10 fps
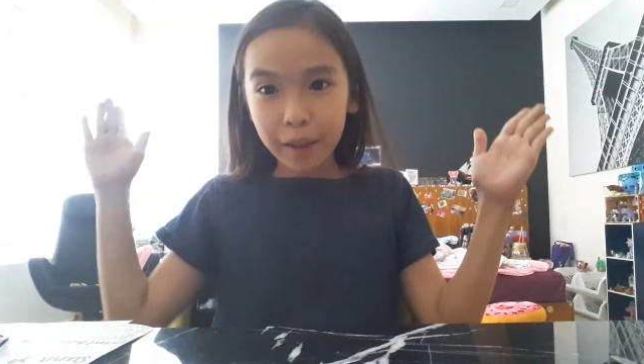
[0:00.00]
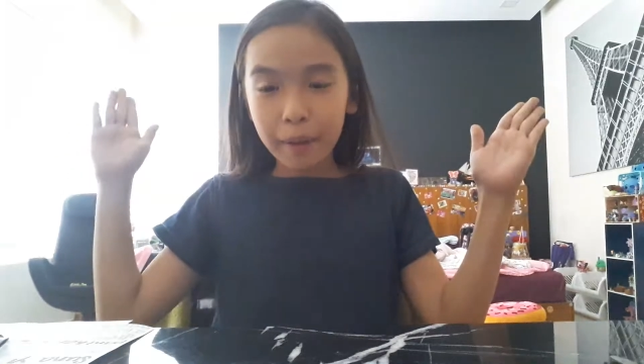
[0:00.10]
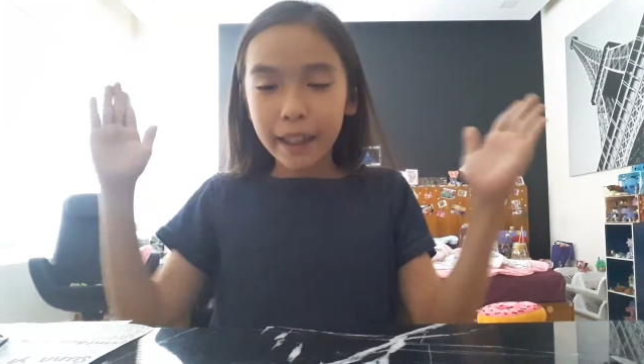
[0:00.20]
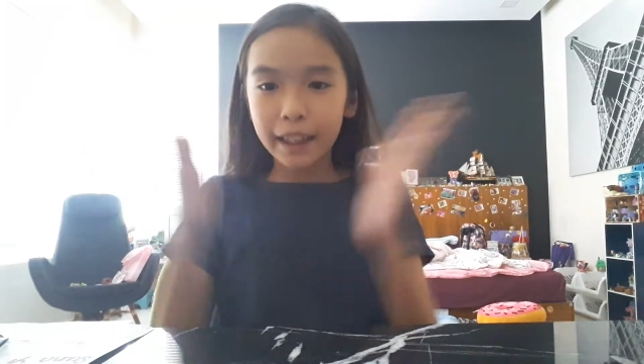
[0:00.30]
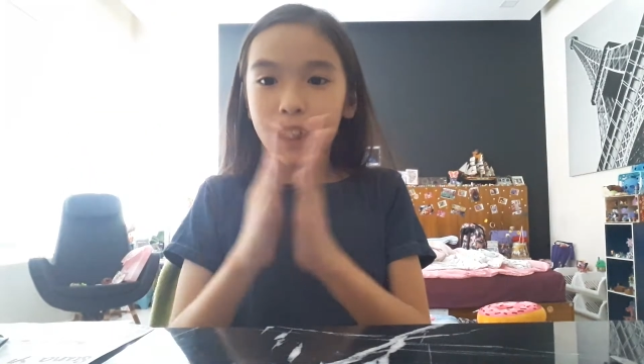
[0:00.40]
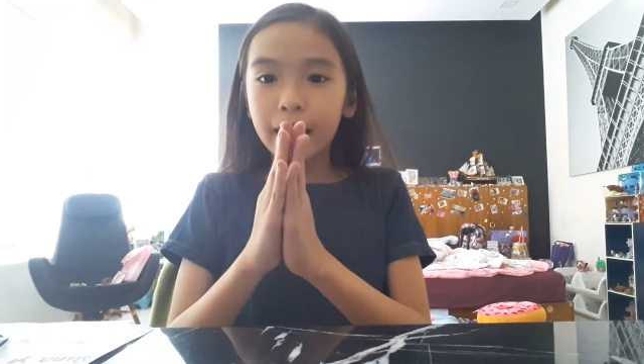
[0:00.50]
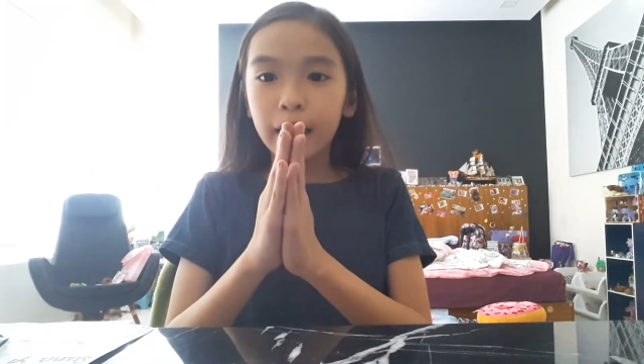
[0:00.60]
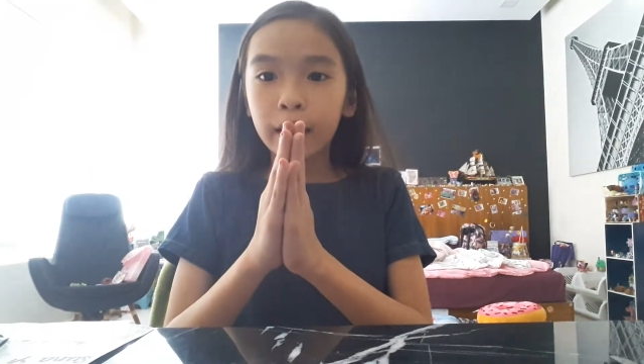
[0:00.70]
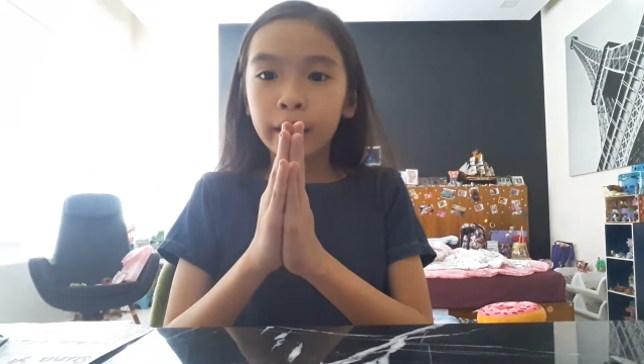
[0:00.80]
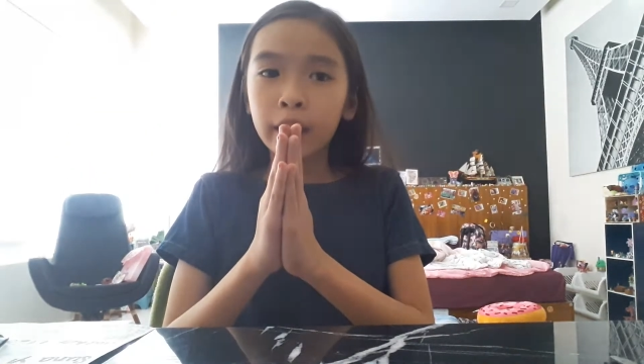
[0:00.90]
Welcome back, and
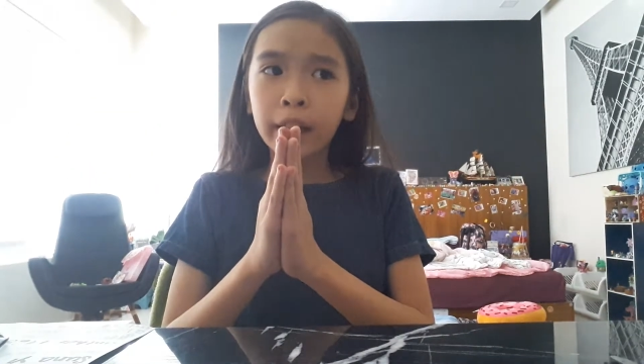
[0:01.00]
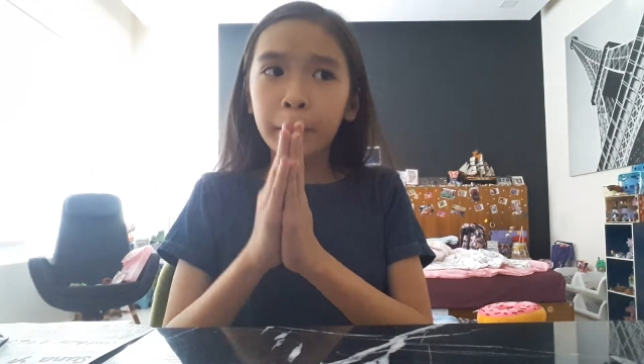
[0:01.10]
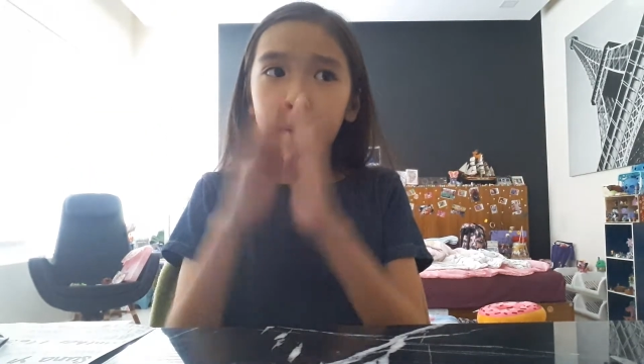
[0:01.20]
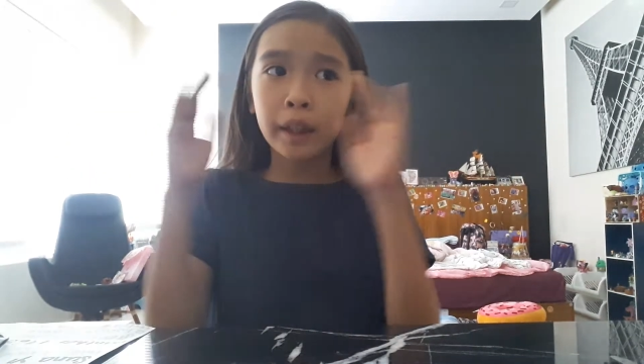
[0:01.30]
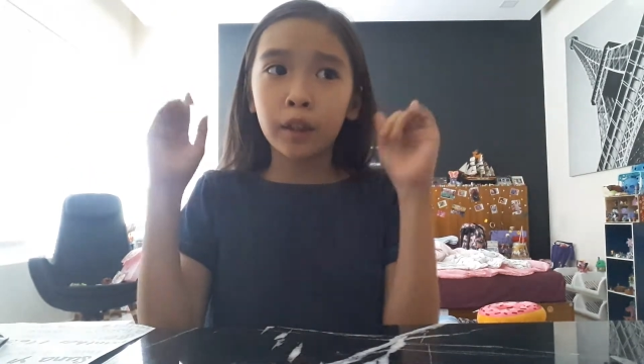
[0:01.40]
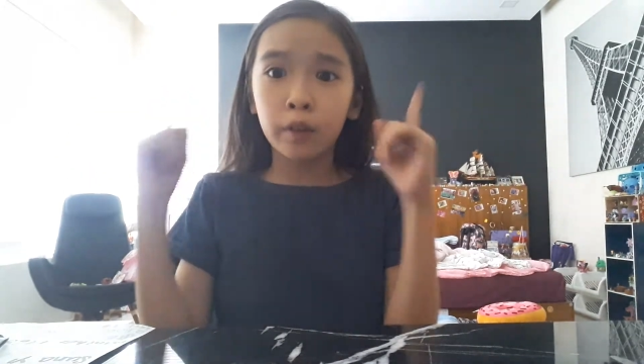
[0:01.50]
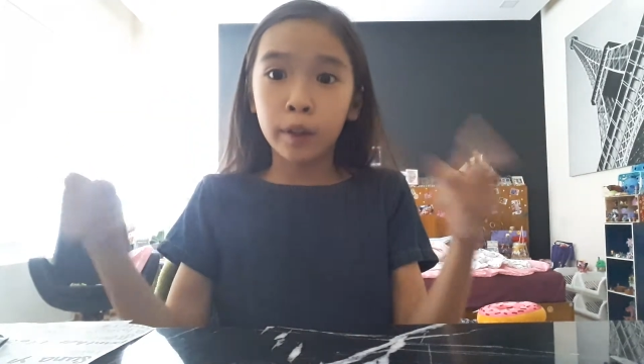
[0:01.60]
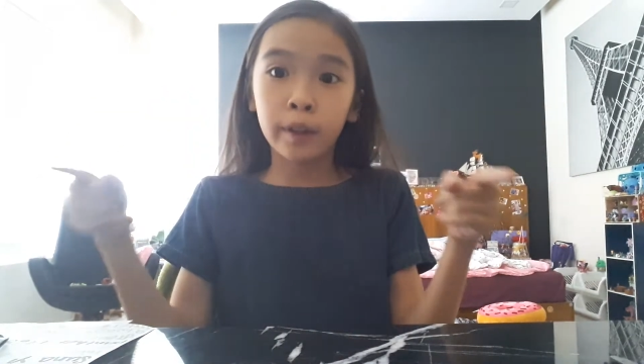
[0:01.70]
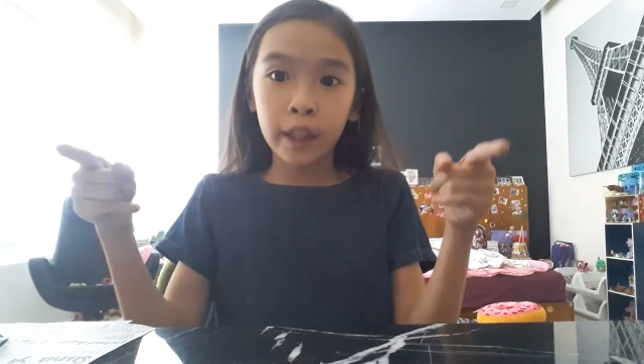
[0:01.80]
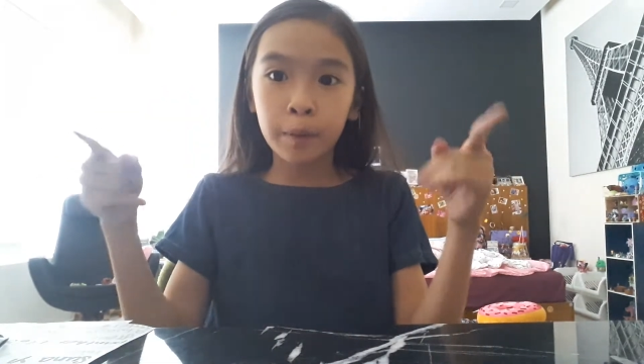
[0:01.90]
I think I might have
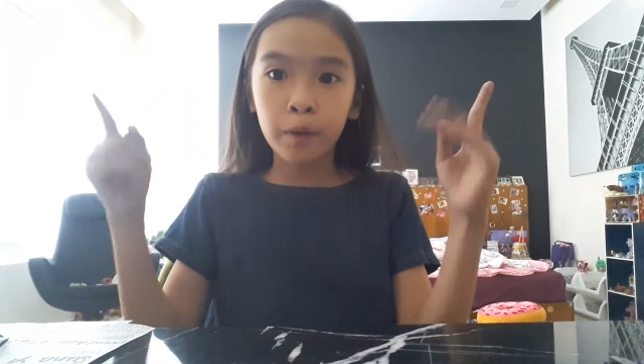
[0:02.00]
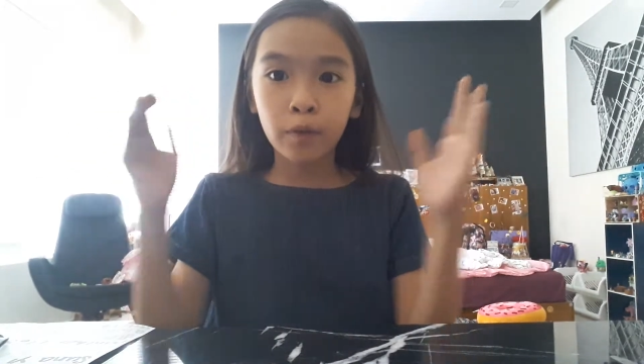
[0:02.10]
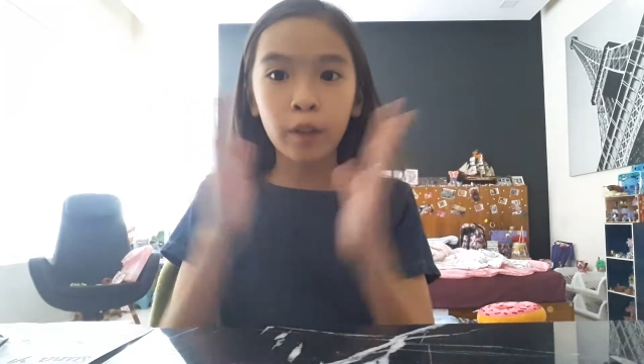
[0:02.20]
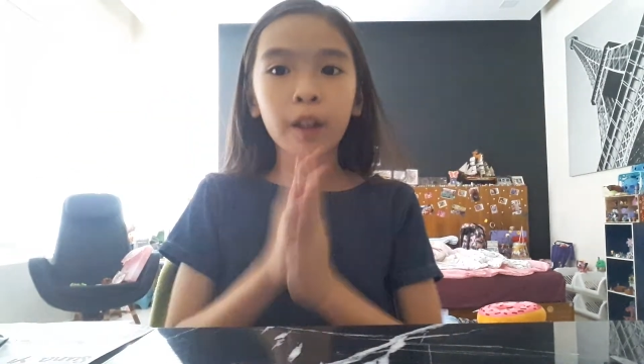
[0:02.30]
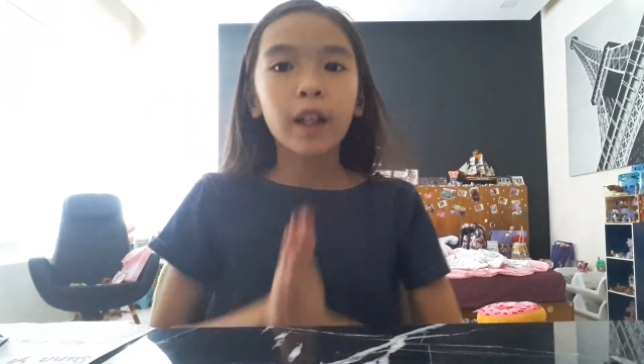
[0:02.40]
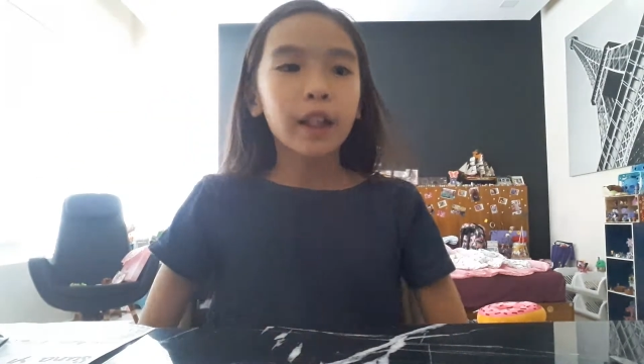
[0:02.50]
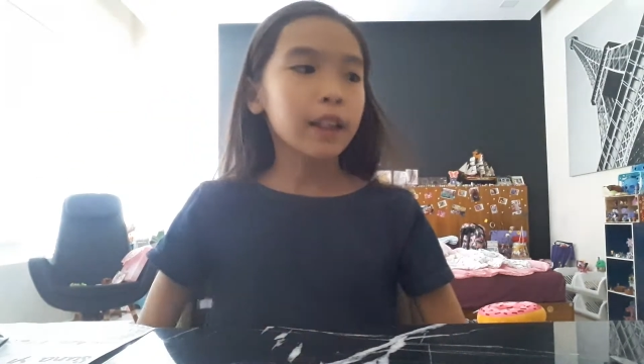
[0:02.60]
told you guys before